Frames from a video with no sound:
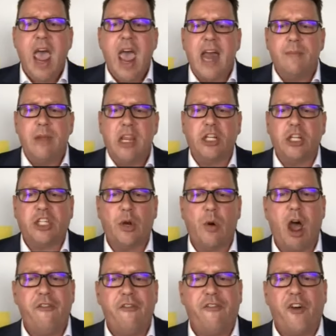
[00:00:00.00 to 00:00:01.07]
At
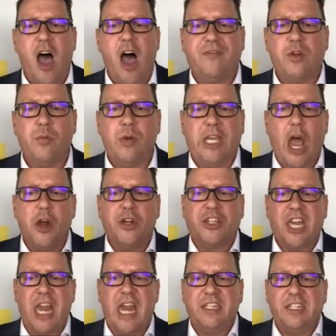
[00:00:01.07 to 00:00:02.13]
1,205,000, do we go
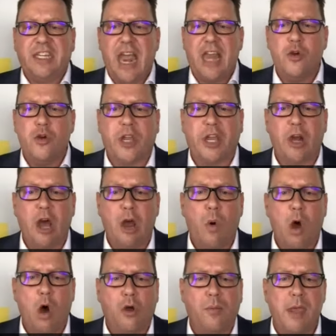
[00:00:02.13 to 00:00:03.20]
10? Daniel, can I
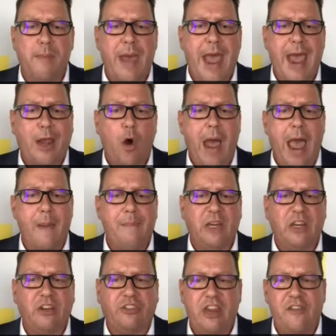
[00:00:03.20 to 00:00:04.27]
welcome you back or happy
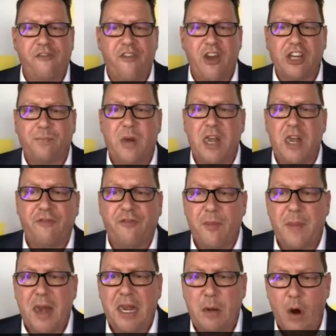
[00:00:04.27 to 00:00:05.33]
to see fresh bidding
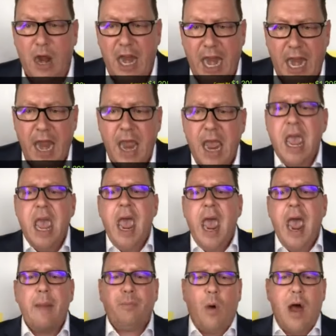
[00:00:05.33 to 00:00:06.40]
from anywhere?
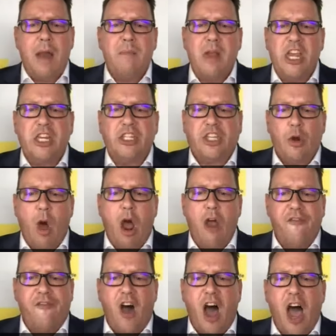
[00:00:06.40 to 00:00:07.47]
At
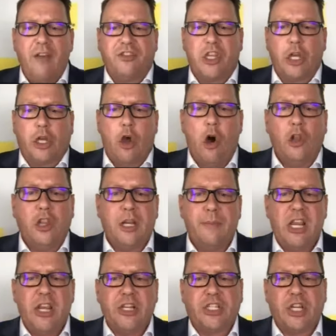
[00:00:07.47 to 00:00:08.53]
1,205,000 is the call. At
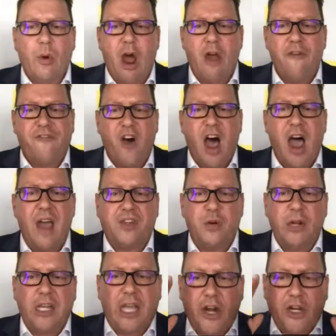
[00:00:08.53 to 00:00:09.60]
1,205,000,
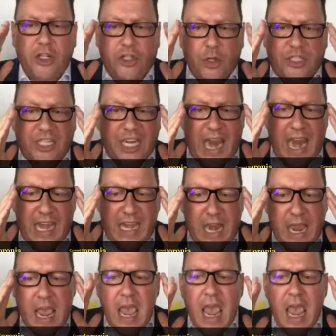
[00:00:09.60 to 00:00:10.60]
do we go to 210?